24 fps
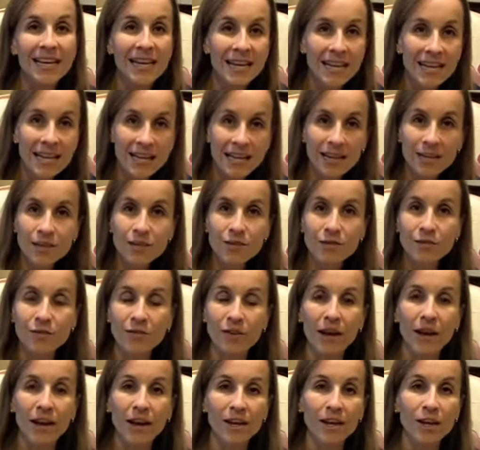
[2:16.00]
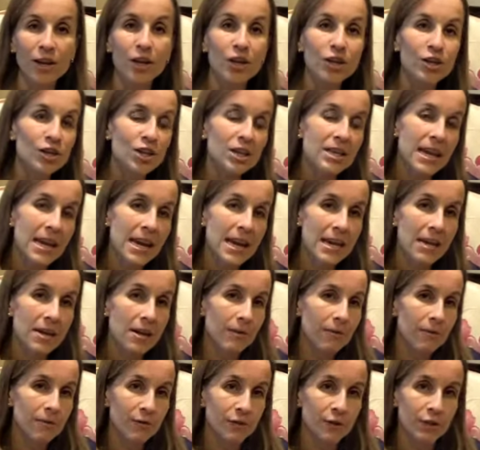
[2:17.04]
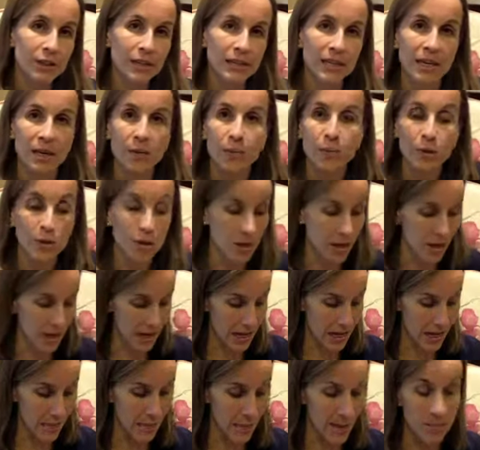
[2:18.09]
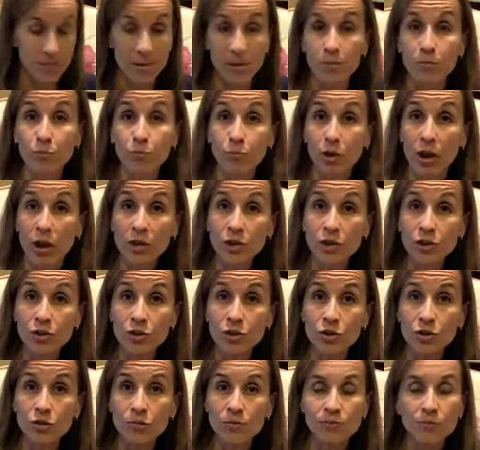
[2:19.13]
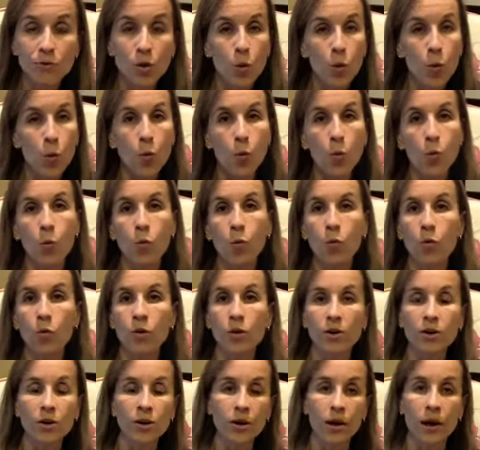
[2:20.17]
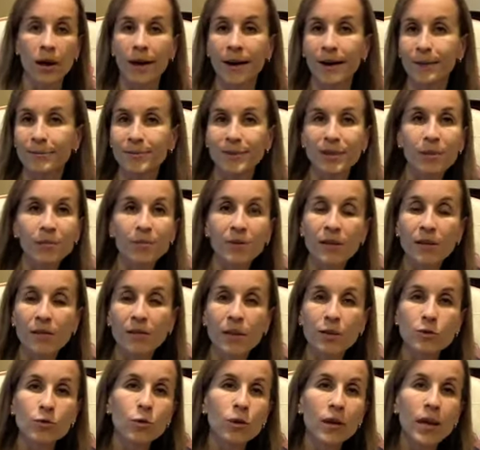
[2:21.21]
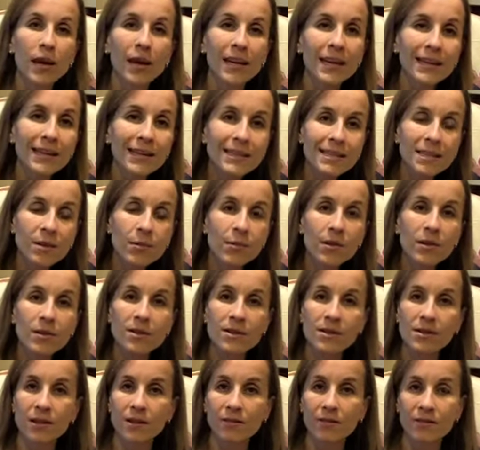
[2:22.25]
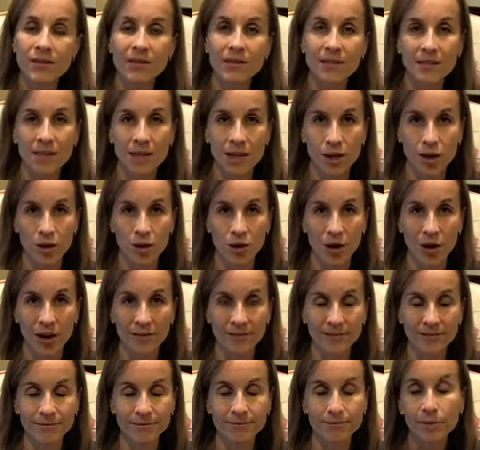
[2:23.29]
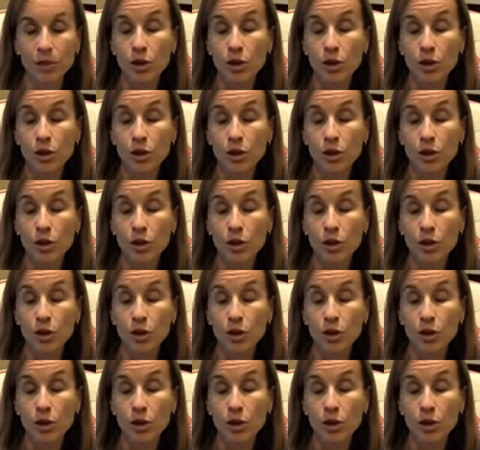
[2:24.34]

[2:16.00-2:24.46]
it is fine to take, for example, a baby brush or something of that sort and get some of the sloughing skin off.